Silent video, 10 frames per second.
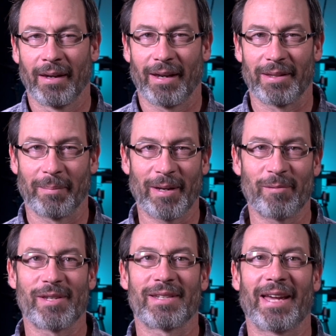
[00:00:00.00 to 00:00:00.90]
And the main
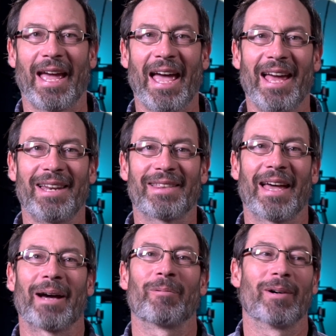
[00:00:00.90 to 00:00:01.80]
reason I added
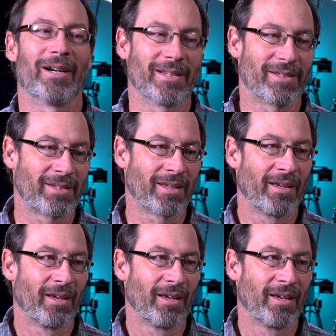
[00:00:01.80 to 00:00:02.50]
that was